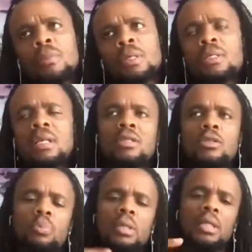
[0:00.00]
starts to
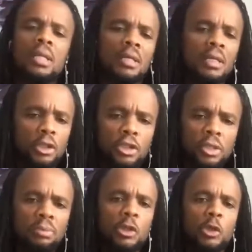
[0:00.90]
build a
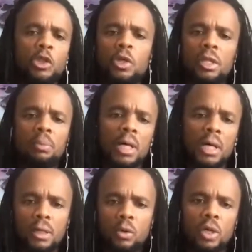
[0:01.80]
relationship between you and the
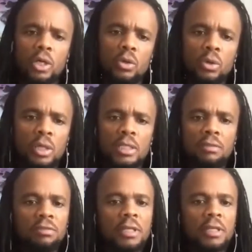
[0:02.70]
bank, where you know that
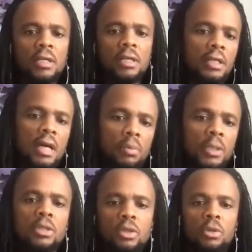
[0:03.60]
if anything
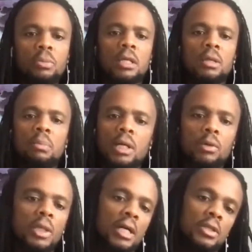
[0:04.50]
happens to your money, the bank will
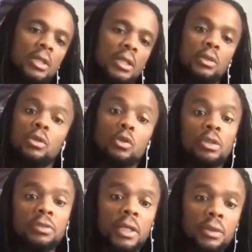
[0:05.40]
actually
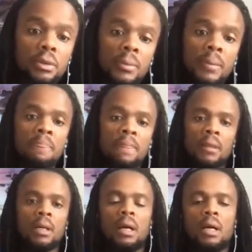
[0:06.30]
notify you.
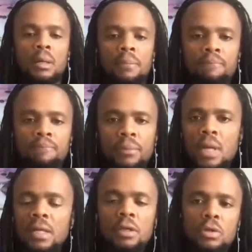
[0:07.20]

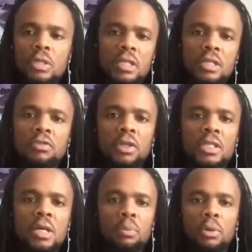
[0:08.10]
Other use cases, for
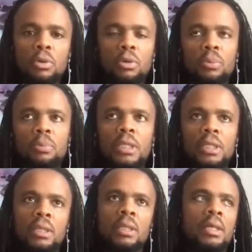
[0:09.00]
example, could be